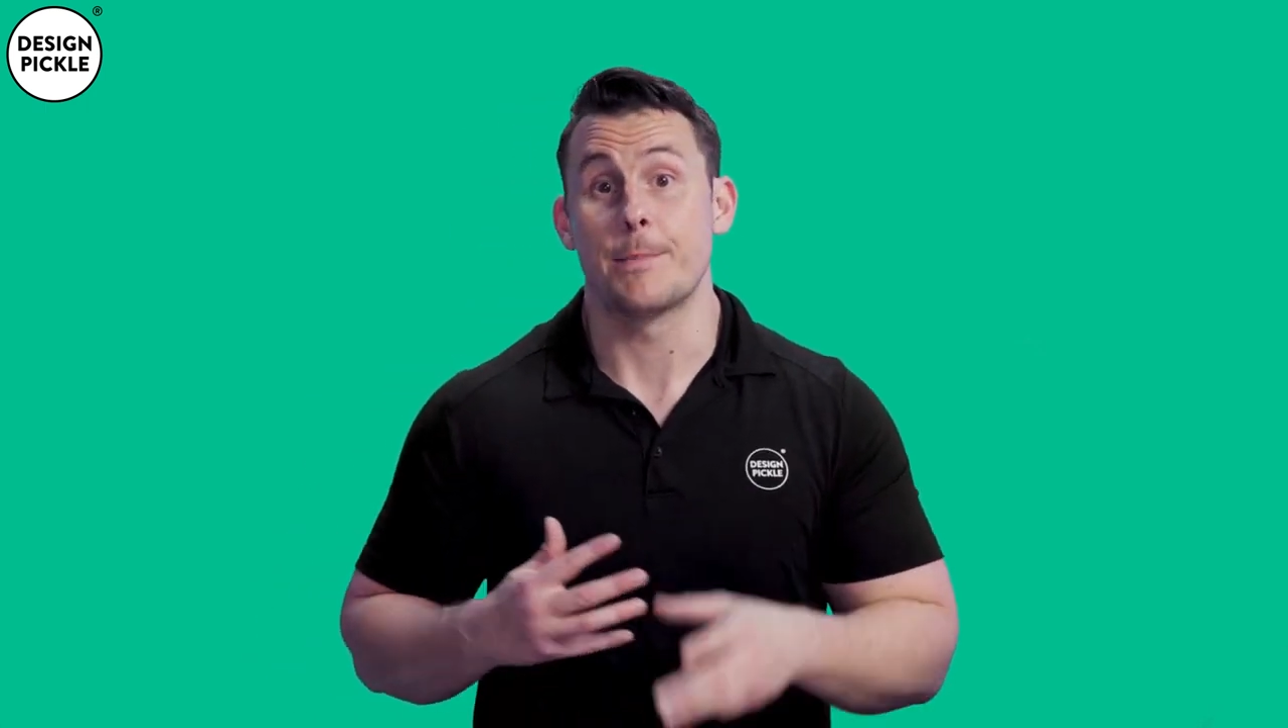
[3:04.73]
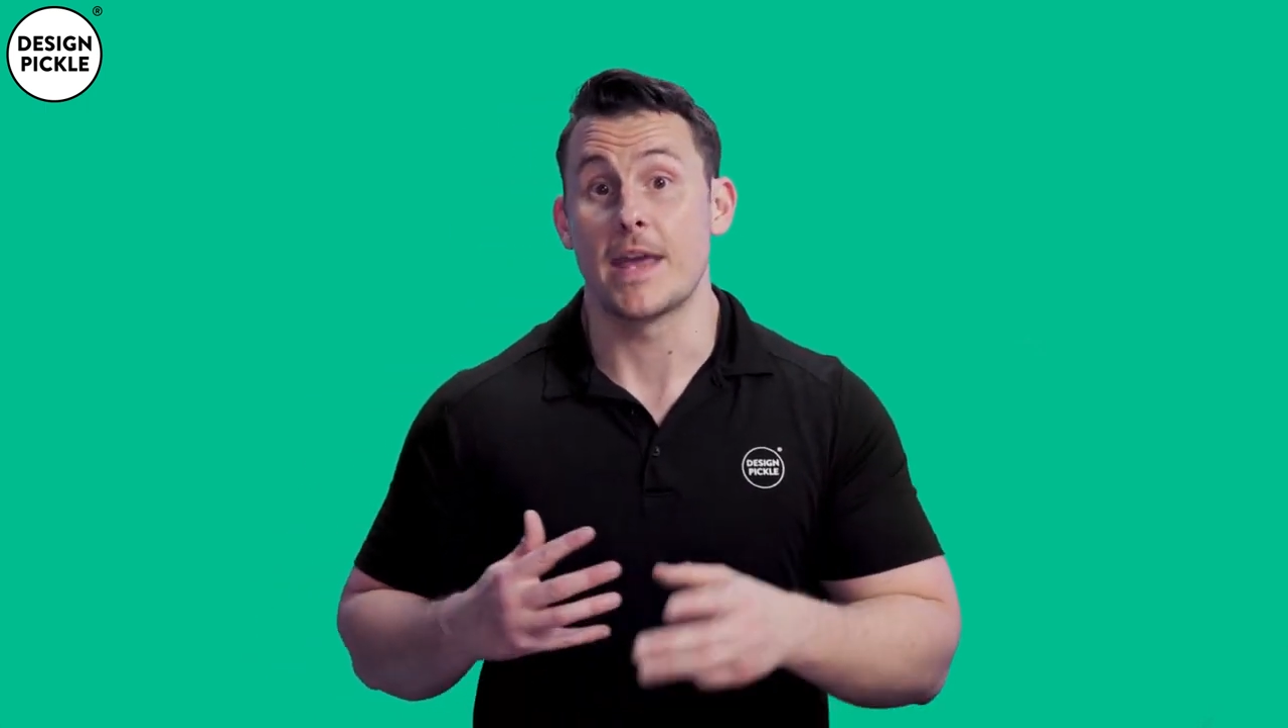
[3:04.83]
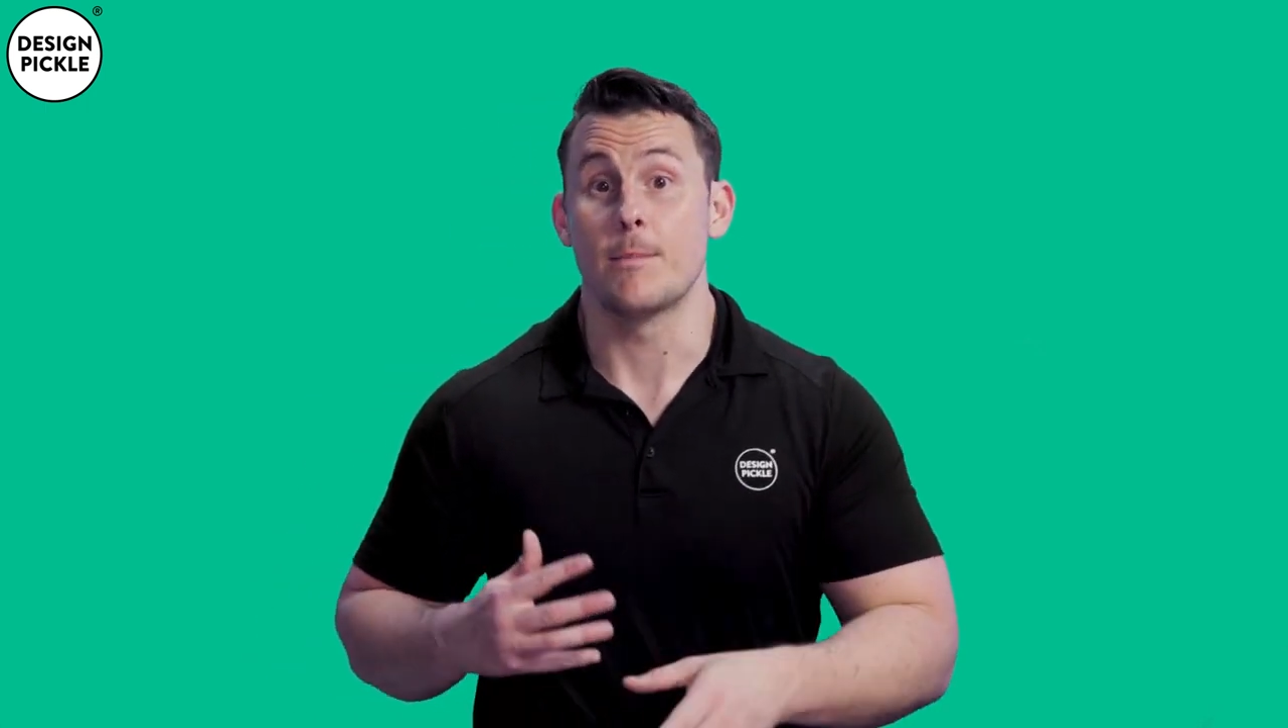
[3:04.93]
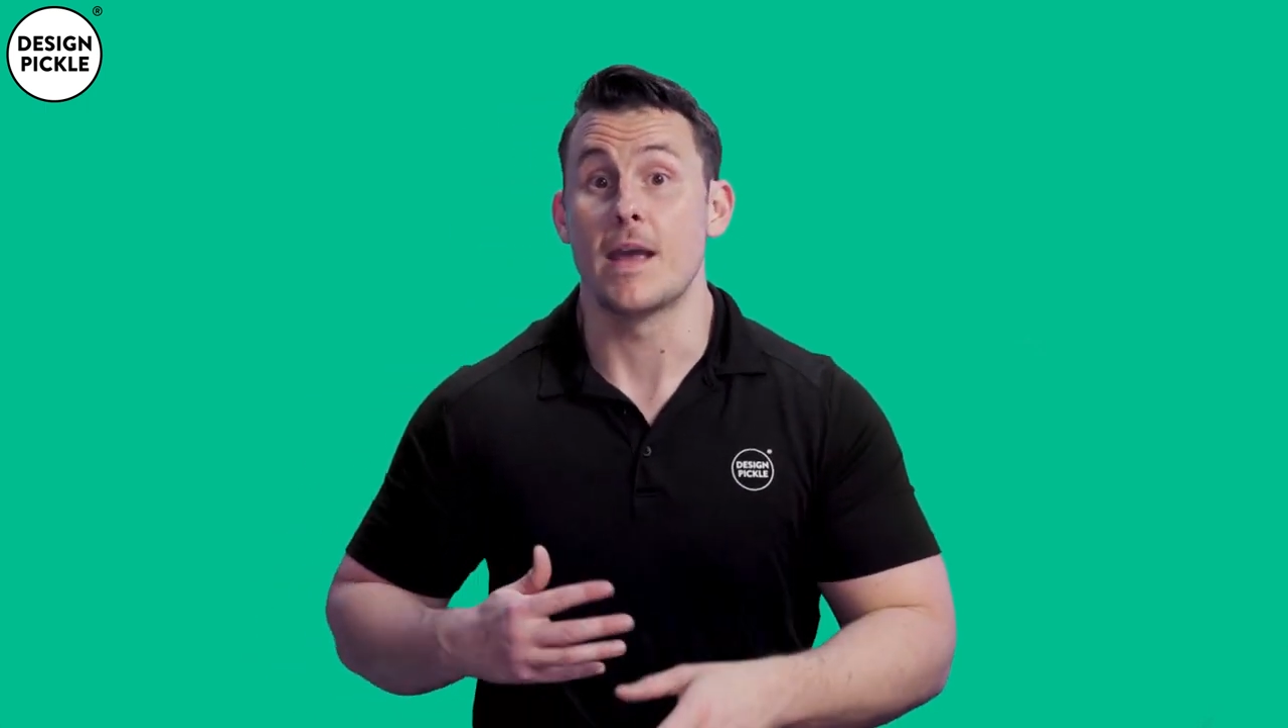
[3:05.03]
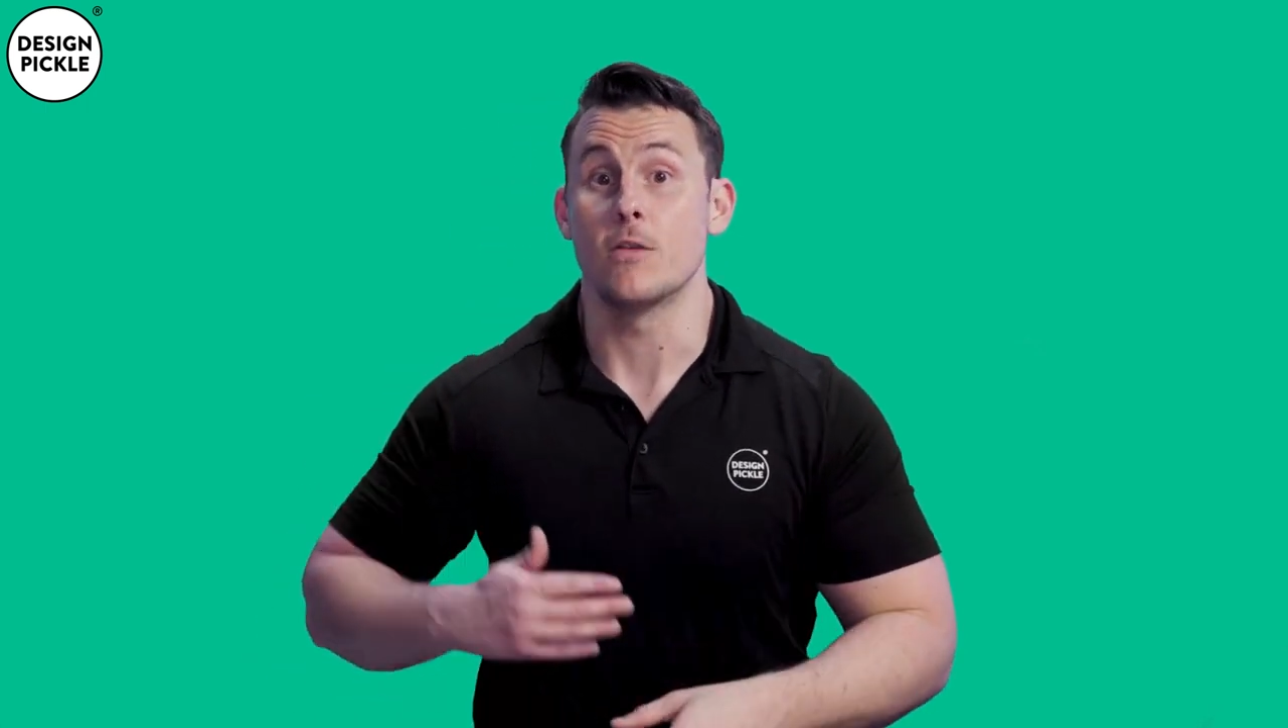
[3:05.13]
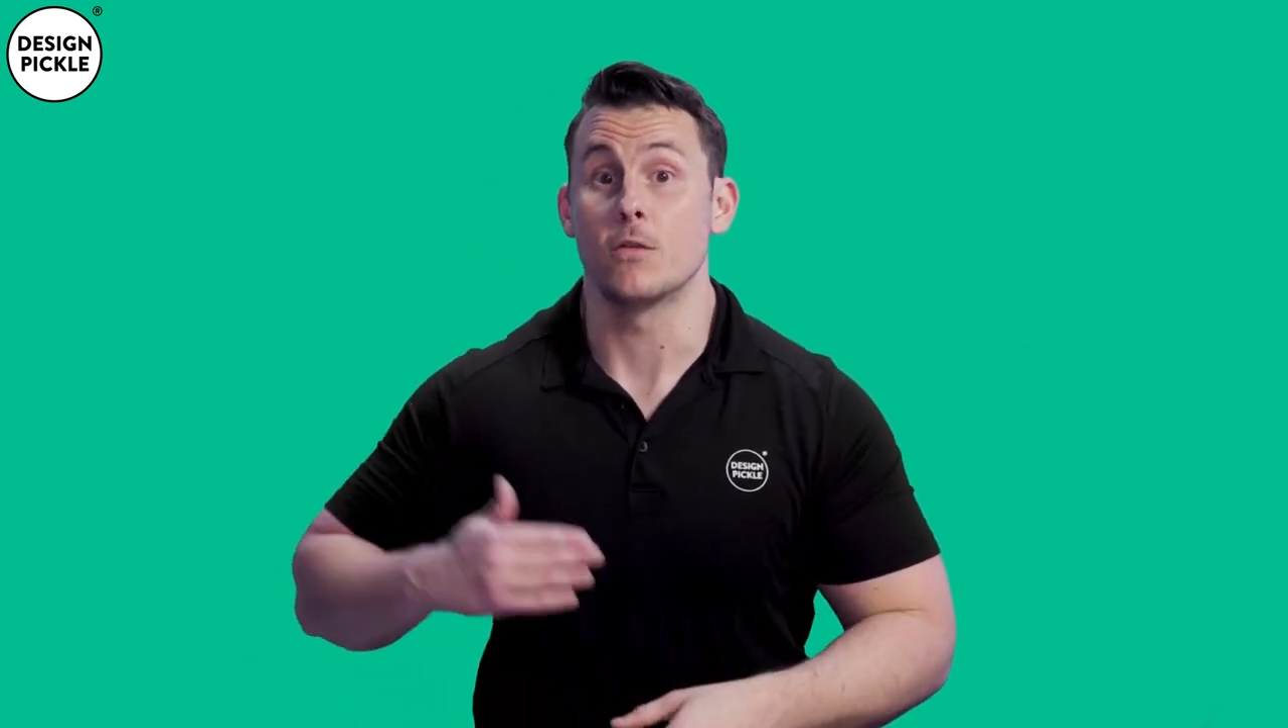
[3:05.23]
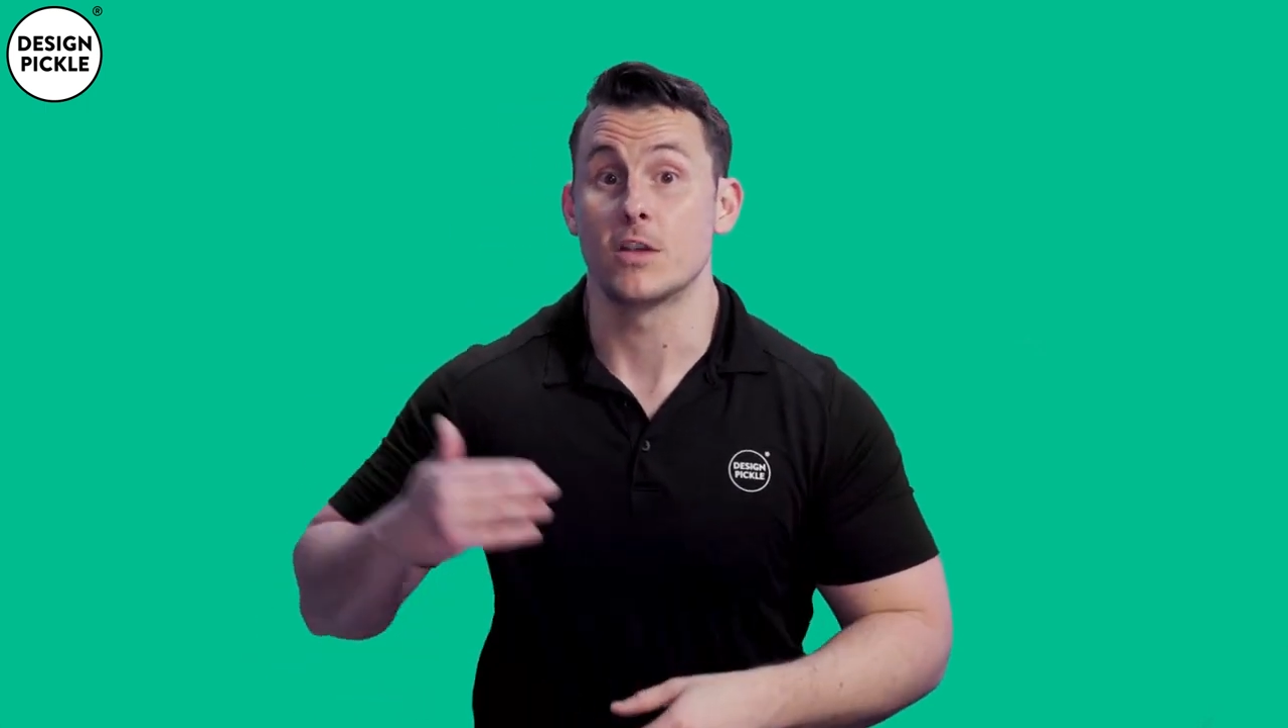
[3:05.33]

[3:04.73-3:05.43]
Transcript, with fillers: pigments or